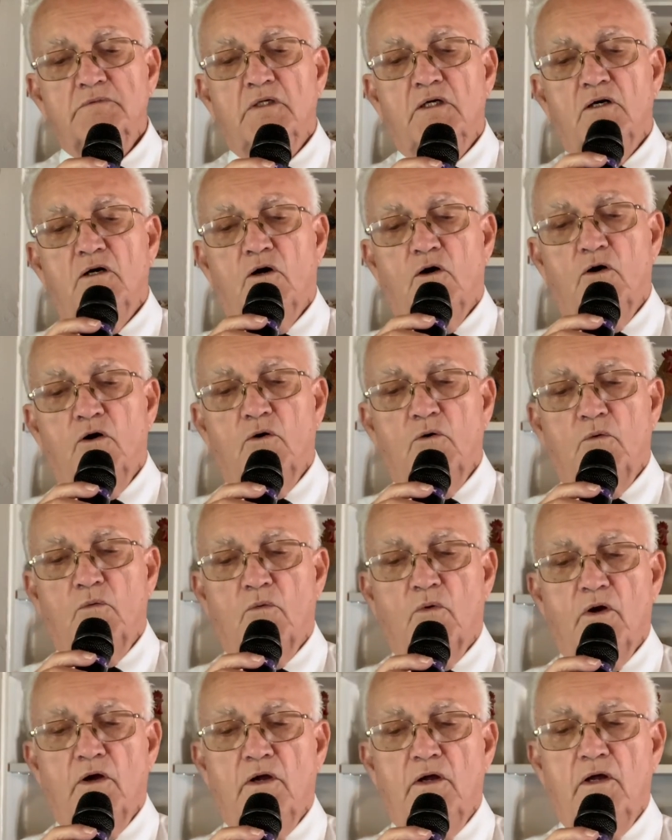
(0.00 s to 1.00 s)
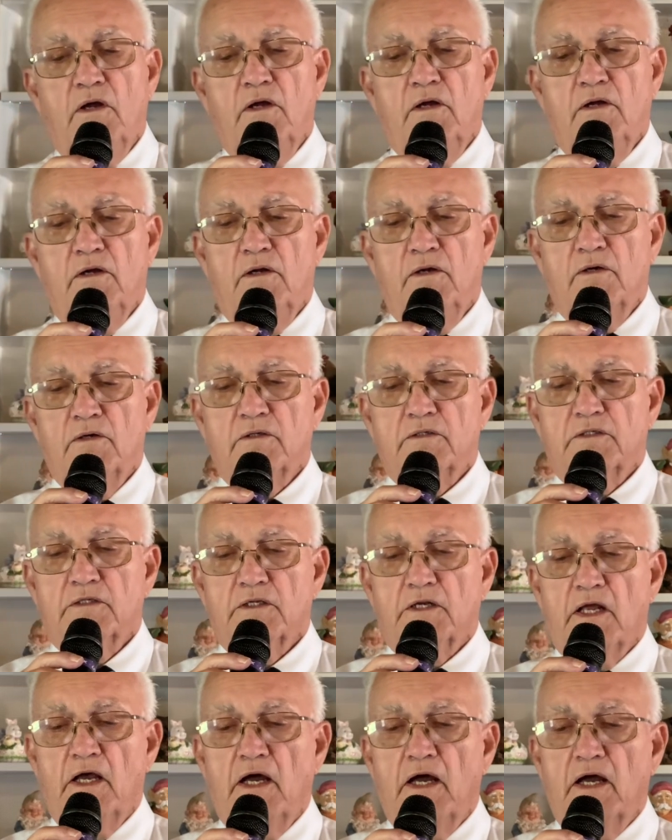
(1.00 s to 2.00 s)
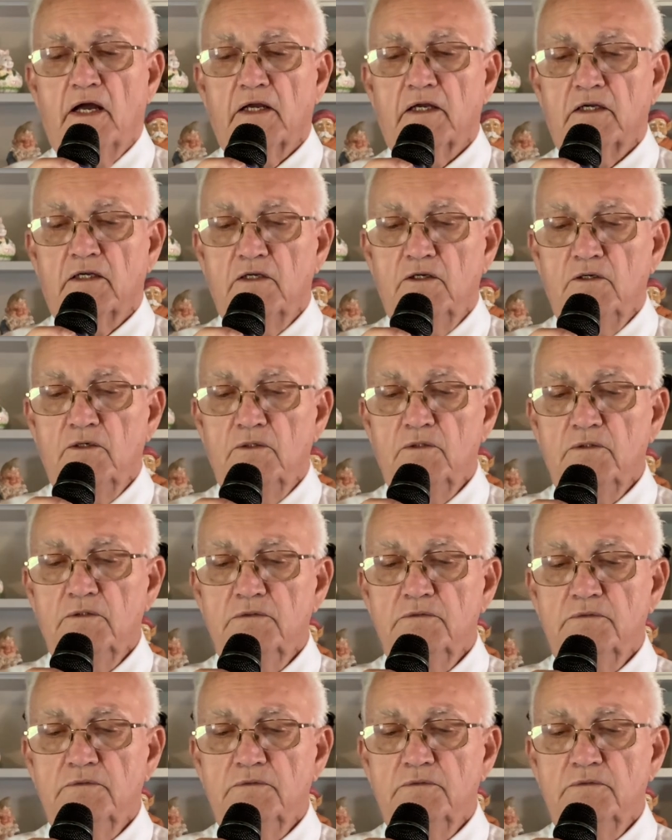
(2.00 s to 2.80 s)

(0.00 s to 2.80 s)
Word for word: Oh, where could I go?